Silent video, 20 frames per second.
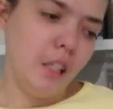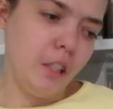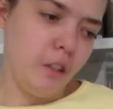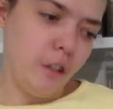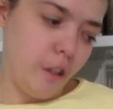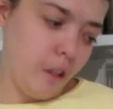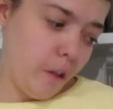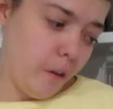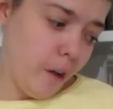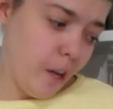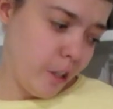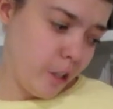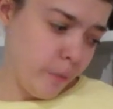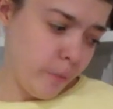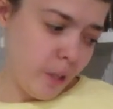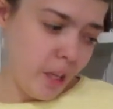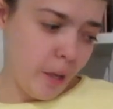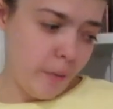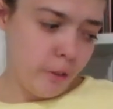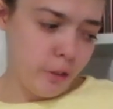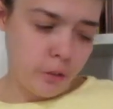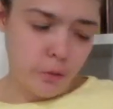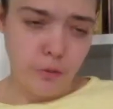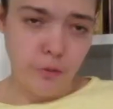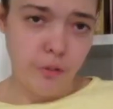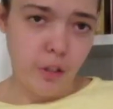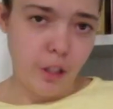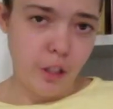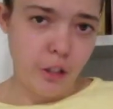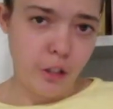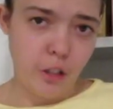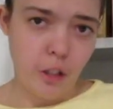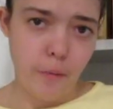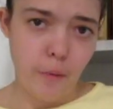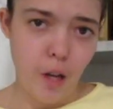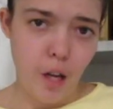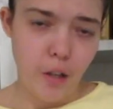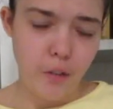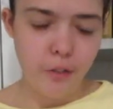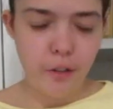So I should be able to finish them
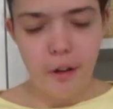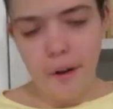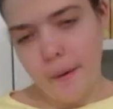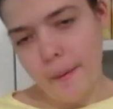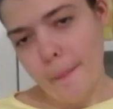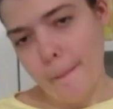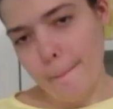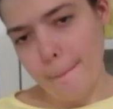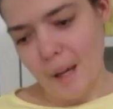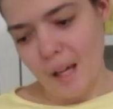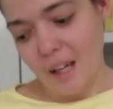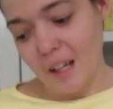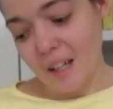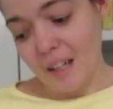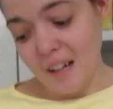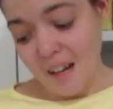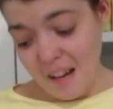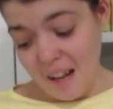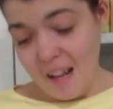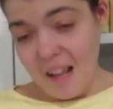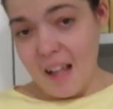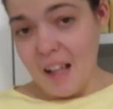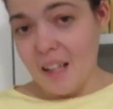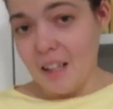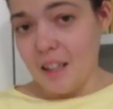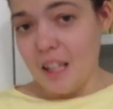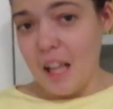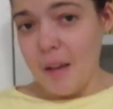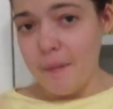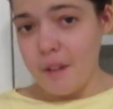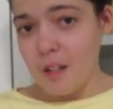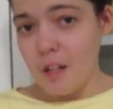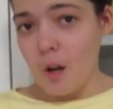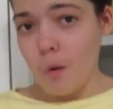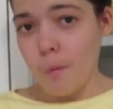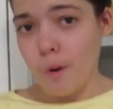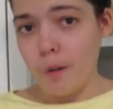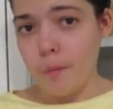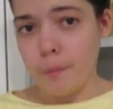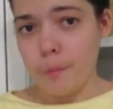off. But let me
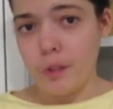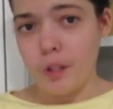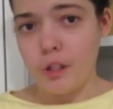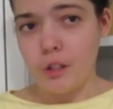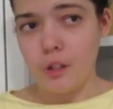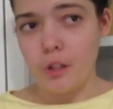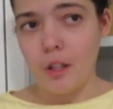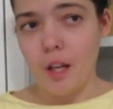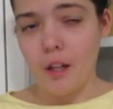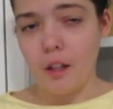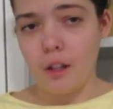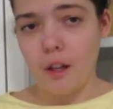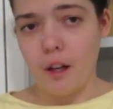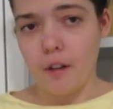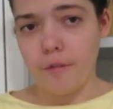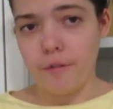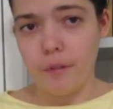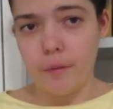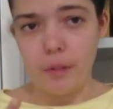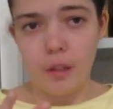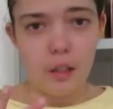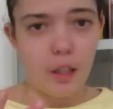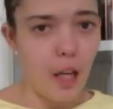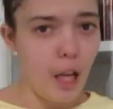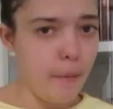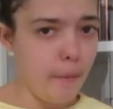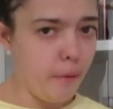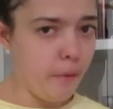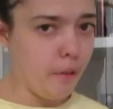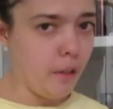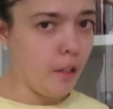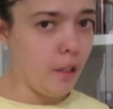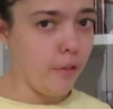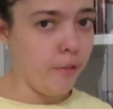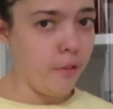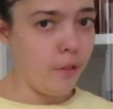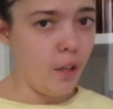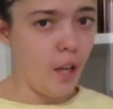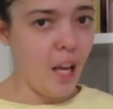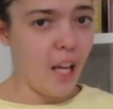know what books you have got from the library
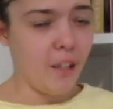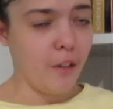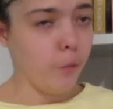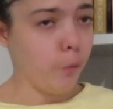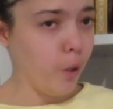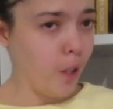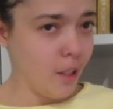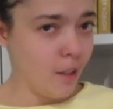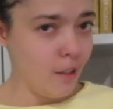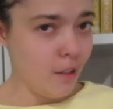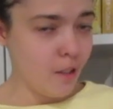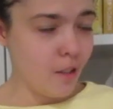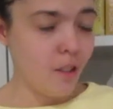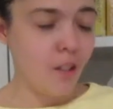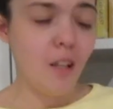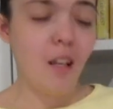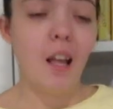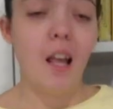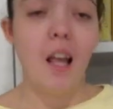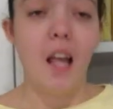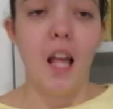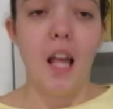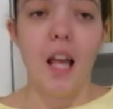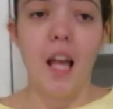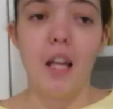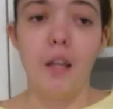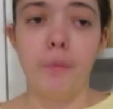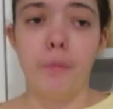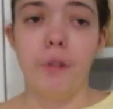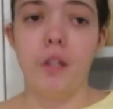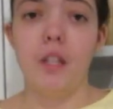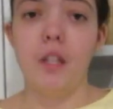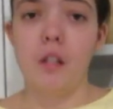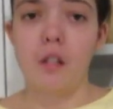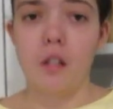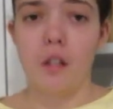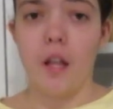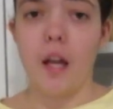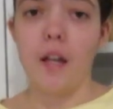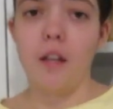if you had once. And
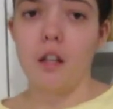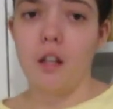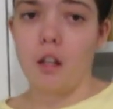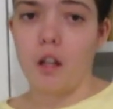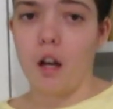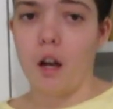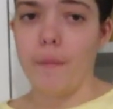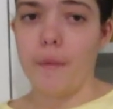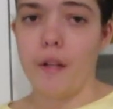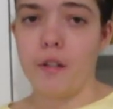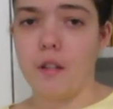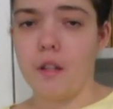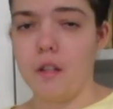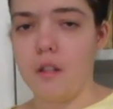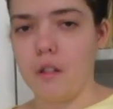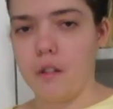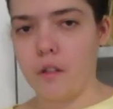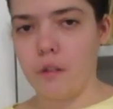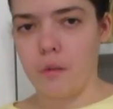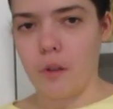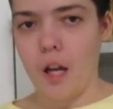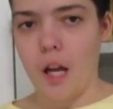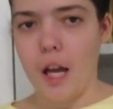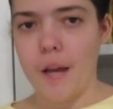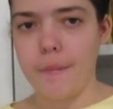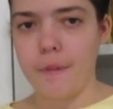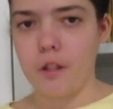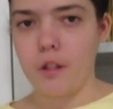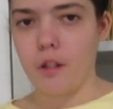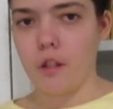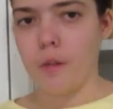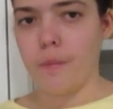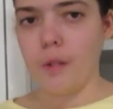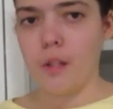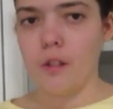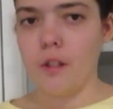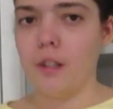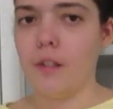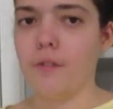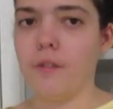please like, comment, and subscribe so you'll be
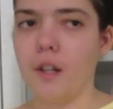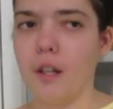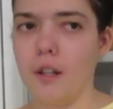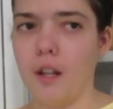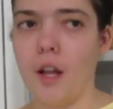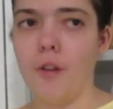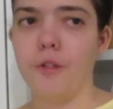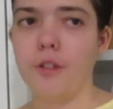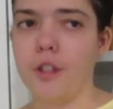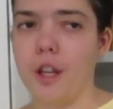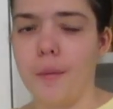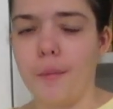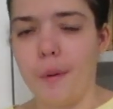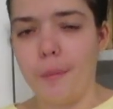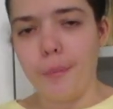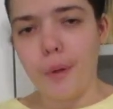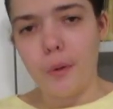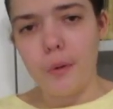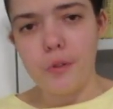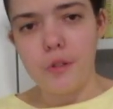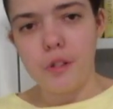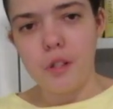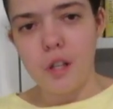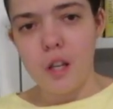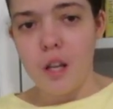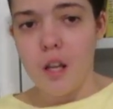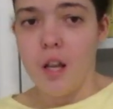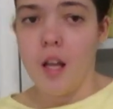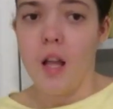notified every time I post.